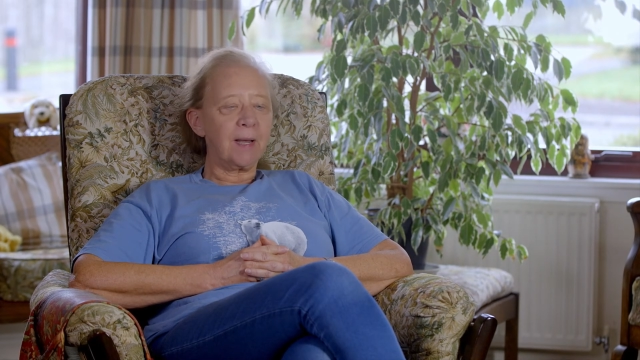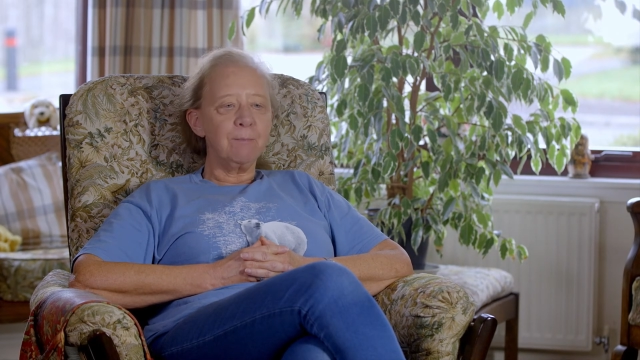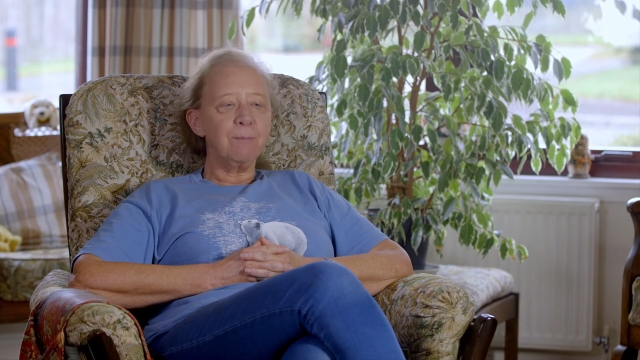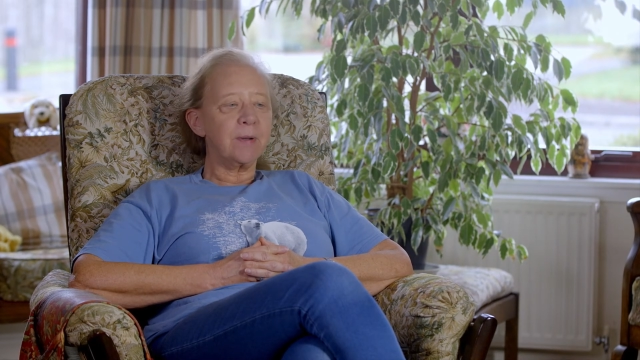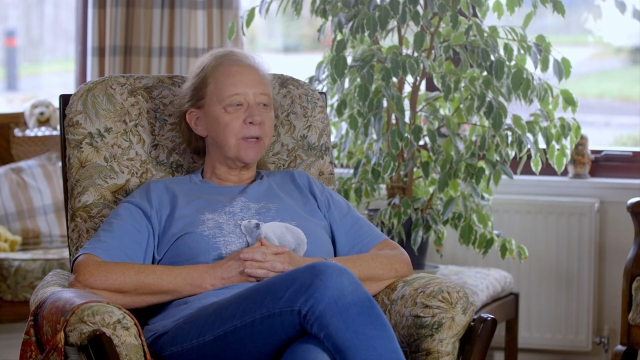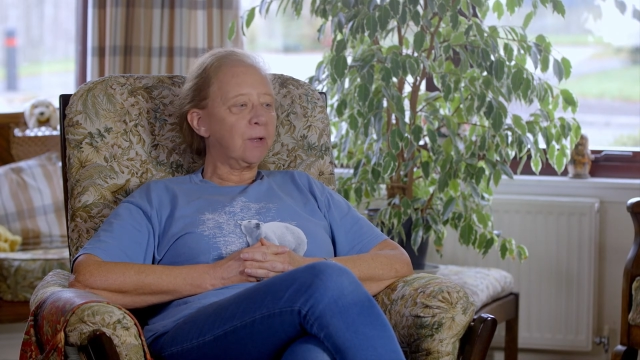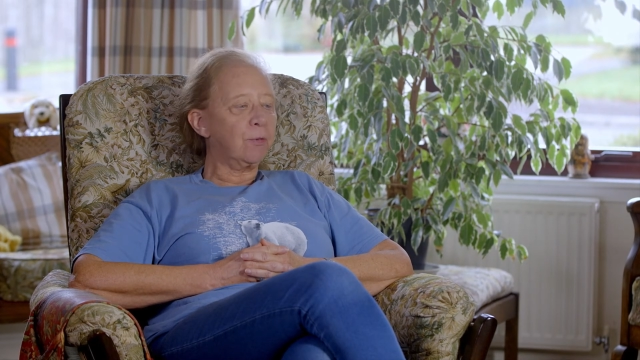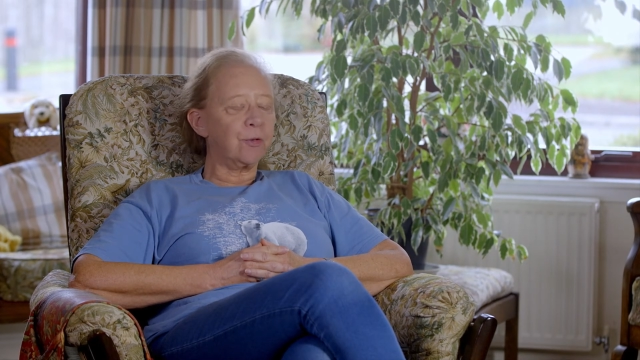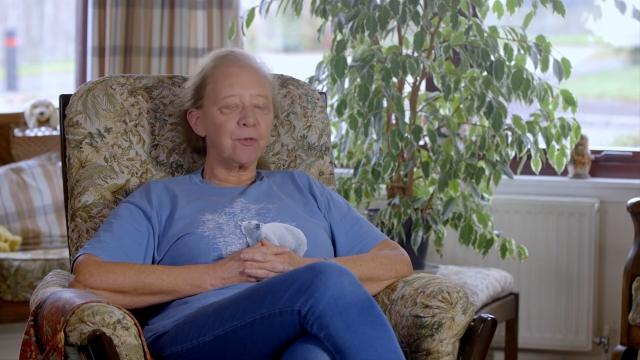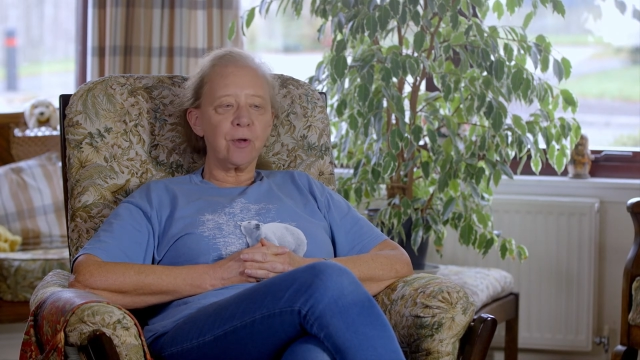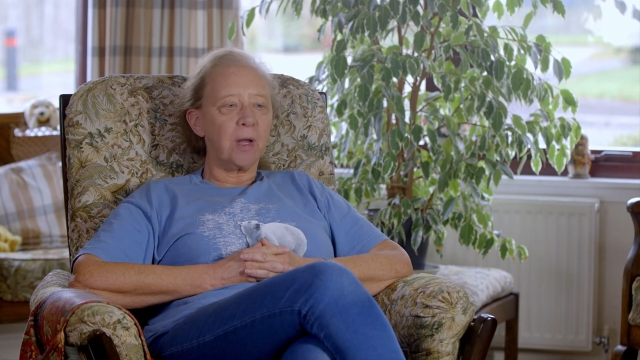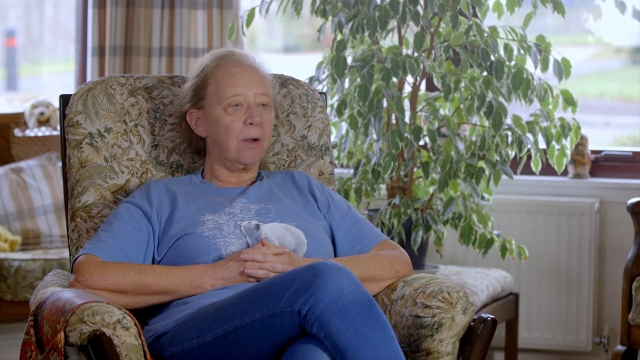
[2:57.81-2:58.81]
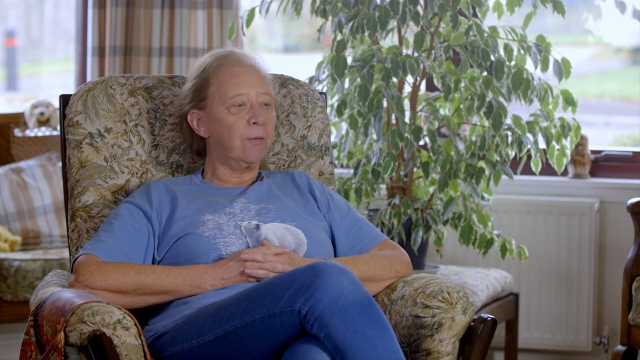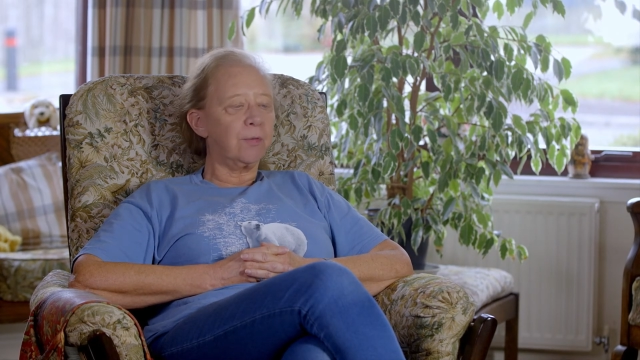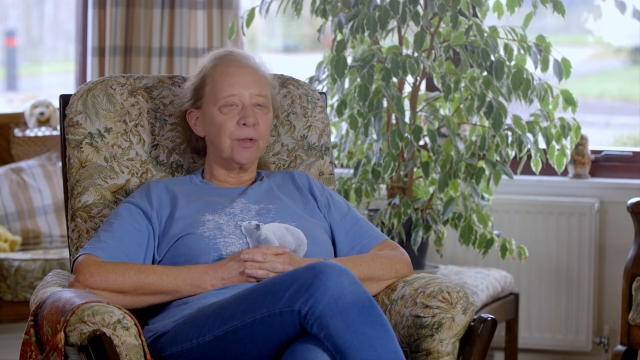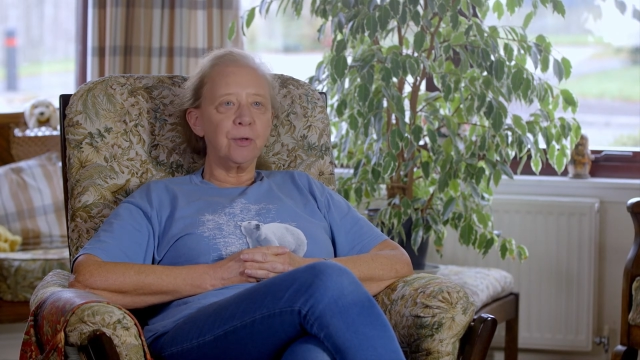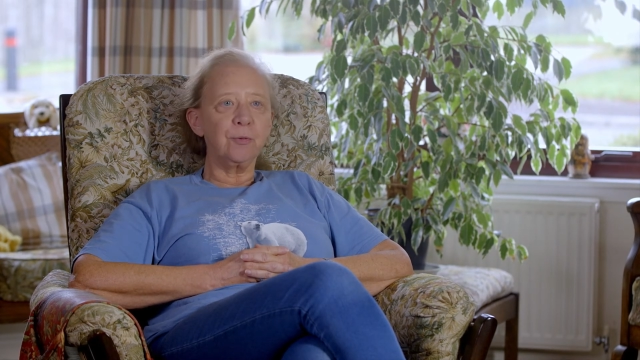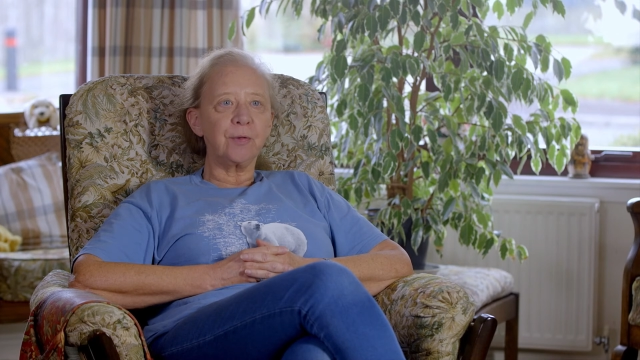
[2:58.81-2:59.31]
a miracle straight out of the
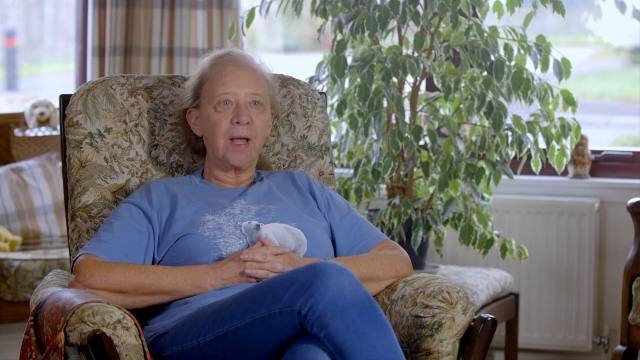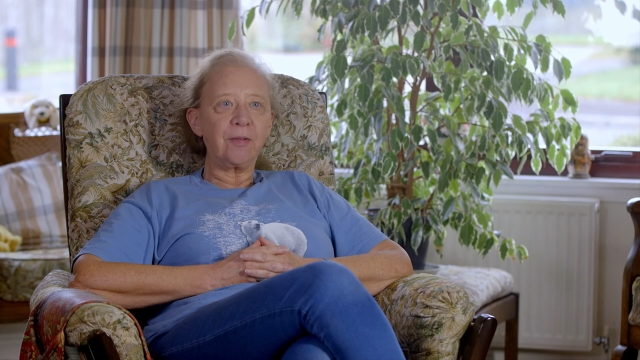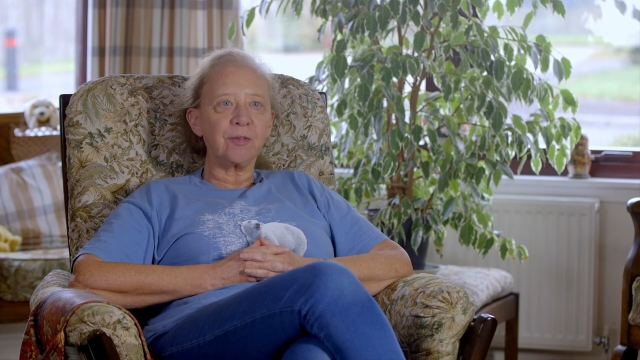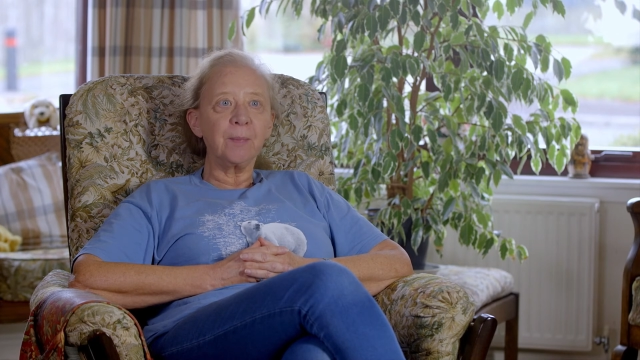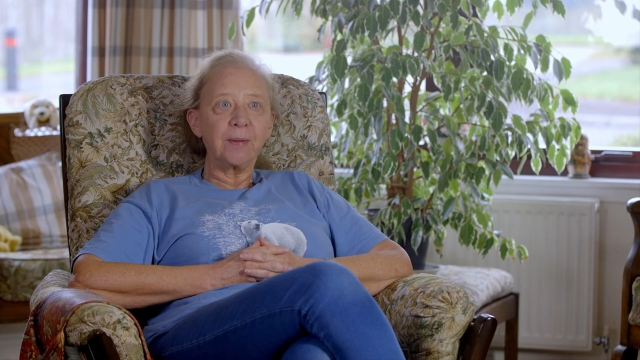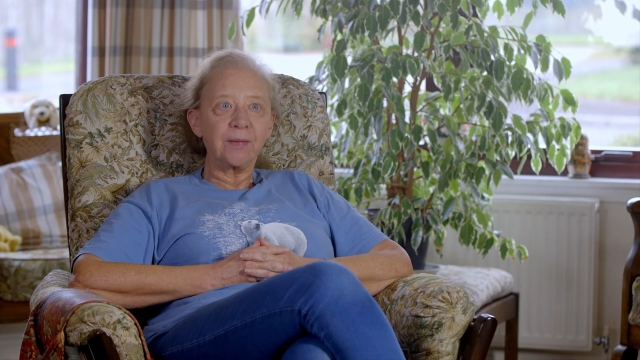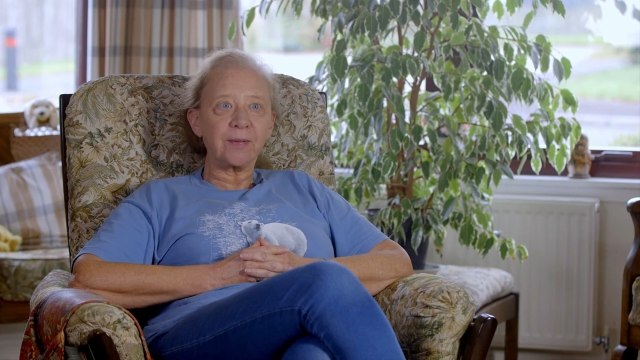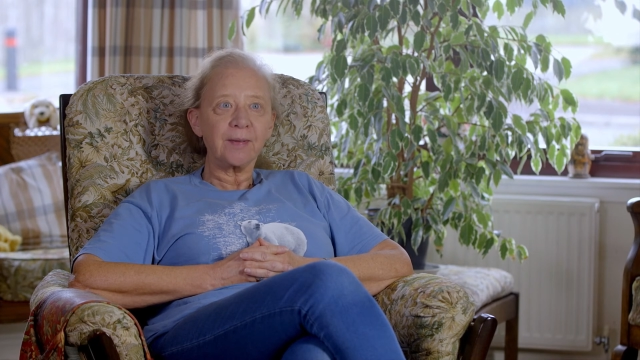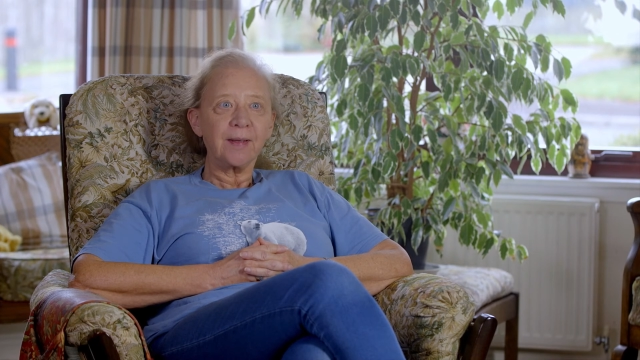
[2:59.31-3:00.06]
New Testament.